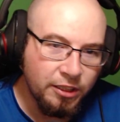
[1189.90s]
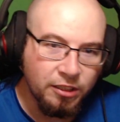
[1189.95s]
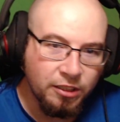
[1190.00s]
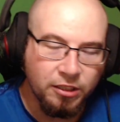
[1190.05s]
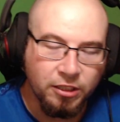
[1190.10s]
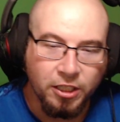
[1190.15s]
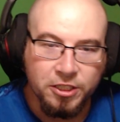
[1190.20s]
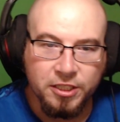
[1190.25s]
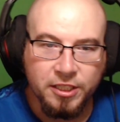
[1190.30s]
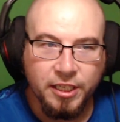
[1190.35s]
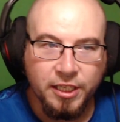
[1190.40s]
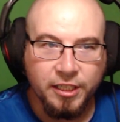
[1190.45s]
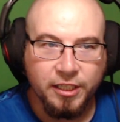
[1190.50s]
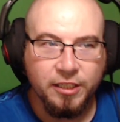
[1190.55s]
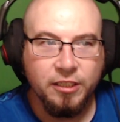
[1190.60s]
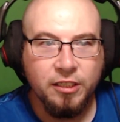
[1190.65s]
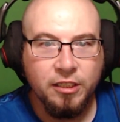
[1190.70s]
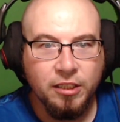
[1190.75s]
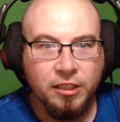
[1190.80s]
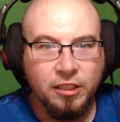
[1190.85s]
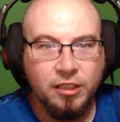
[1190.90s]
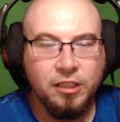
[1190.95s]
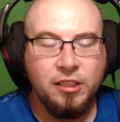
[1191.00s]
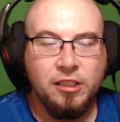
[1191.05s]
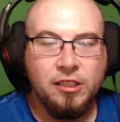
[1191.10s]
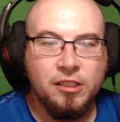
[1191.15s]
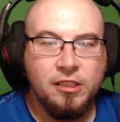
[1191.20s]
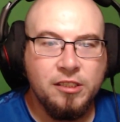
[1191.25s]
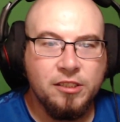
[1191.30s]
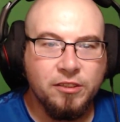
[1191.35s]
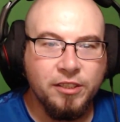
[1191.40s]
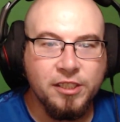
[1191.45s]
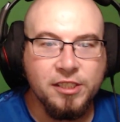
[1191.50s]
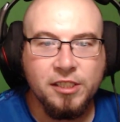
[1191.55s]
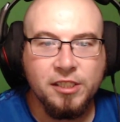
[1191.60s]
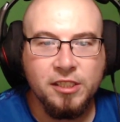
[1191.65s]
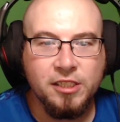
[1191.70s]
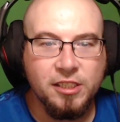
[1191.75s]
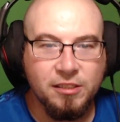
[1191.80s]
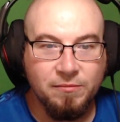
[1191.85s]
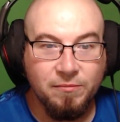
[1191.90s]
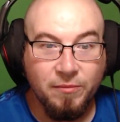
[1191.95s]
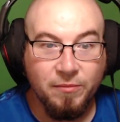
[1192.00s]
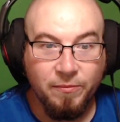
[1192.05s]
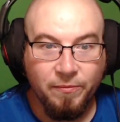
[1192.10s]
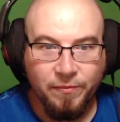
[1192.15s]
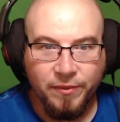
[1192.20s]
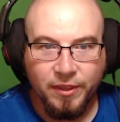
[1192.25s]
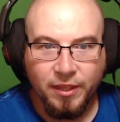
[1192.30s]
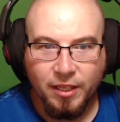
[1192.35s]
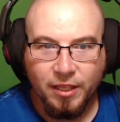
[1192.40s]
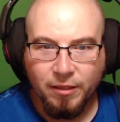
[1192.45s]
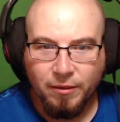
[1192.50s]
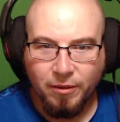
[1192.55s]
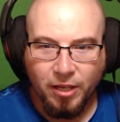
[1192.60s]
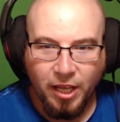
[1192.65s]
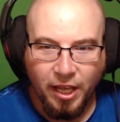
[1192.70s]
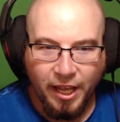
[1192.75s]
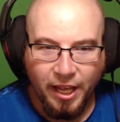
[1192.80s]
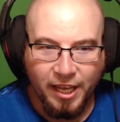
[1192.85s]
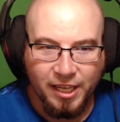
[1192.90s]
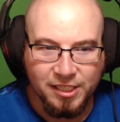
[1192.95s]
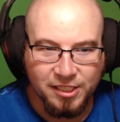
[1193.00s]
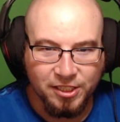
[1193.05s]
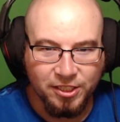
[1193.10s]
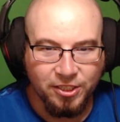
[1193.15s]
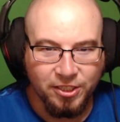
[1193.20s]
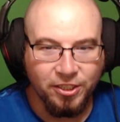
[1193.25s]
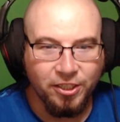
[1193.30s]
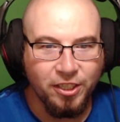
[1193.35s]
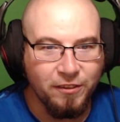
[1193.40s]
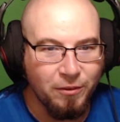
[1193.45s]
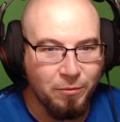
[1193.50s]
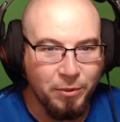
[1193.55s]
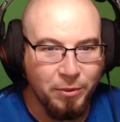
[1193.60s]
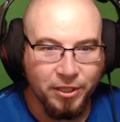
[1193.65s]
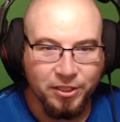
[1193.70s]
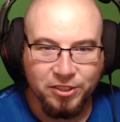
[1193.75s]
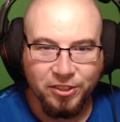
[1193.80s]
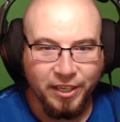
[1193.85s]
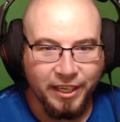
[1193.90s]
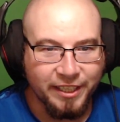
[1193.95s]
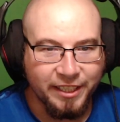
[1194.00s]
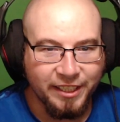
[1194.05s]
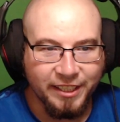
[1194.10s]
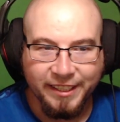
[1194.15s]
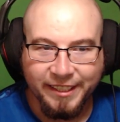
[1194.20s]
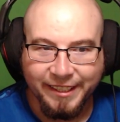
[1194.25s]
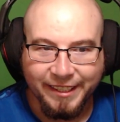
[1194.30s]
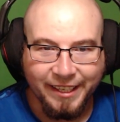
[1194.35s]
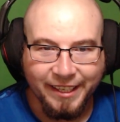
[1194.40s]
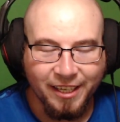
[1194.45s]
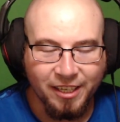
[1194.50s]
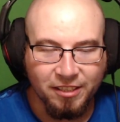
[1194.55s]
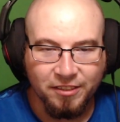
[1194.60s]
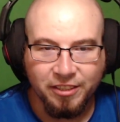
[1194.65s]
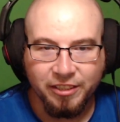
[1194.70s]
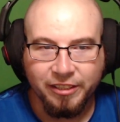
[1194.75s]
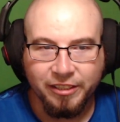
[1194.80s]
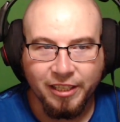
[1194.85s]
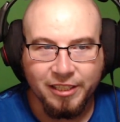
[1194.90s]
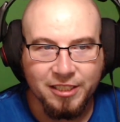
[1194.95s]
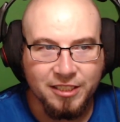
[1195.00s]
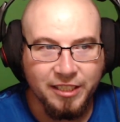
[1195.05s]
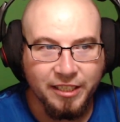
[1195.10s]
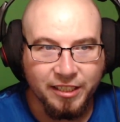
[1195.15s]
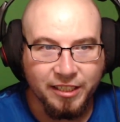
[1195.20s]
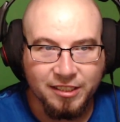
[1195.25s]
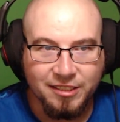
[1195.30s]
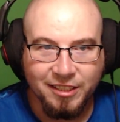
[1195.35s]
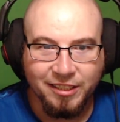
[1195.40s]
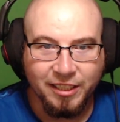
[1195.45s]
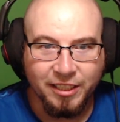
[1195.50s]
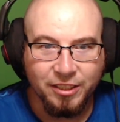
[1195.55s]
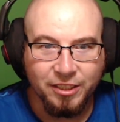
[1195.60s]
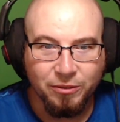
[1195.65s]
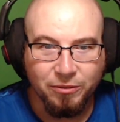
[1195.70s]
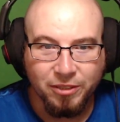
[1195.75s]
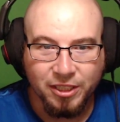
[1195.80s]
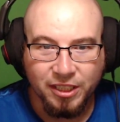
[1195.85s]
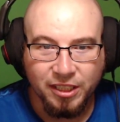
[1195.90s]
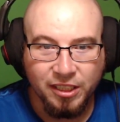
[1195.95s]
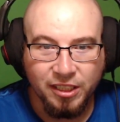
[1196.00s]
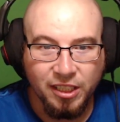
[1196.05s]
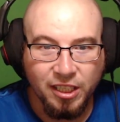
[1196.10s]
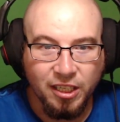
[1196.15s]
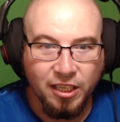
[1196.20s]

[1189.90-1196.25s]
Logitech. So this is as good of a picture I could get out of the Logitech C920.